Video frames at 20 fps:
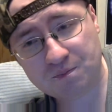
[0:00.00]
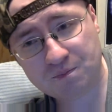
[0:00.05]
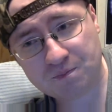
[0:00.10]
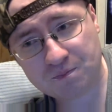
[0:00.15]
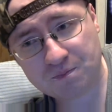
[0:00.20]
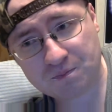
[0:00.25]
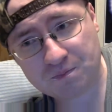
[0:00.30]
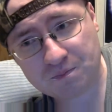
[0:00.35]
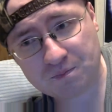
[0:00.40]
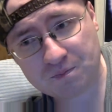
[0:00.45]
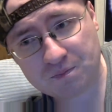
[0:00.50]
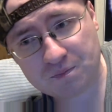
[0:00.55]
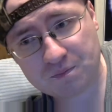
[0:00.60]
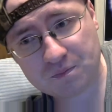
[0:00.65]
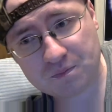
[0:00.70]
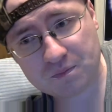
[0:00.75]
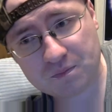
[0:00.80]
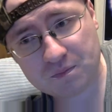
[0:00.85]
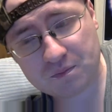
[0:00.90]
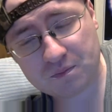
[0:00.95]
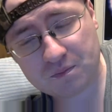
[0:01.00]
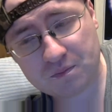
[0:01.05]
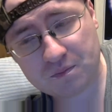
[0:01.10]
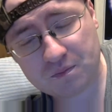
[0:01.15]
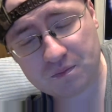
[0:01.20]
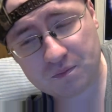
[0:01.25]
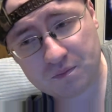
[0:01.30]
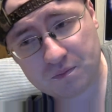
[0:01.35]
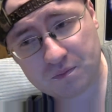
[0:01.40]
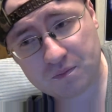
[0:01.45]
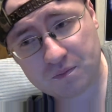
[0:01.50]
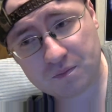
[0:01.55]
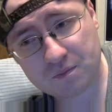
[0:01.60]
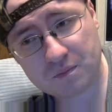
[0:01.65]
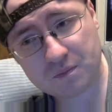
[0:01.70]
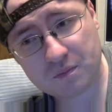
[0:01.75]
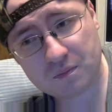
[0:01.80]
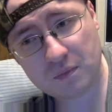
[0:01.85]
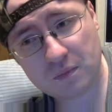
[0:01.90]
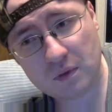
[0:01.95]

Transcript: Nothing is said.